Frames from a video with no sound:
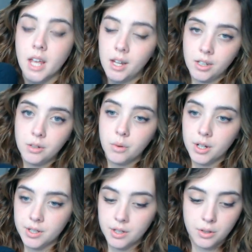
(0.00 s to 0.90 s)

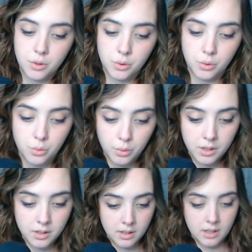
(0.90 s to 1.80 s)
anyone who
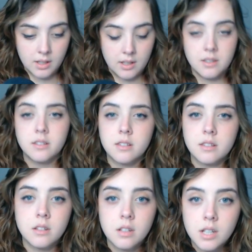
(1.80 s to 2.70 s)
is